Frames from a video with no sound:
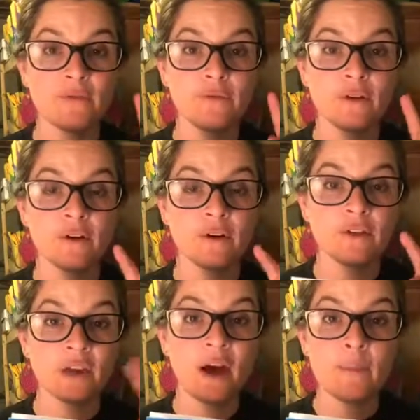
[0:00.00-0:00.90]
for
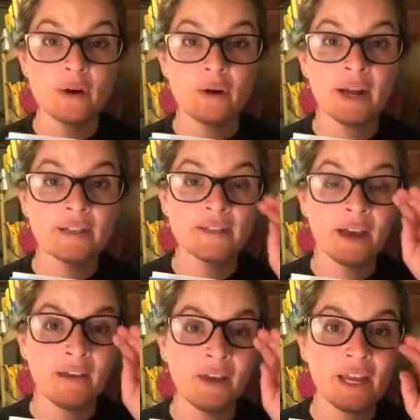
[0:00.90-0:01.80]
the upper grades they
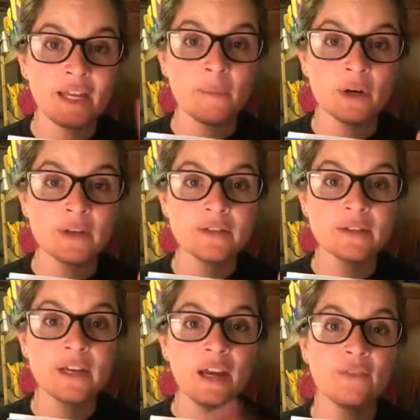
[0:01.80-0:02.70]
have 80 books,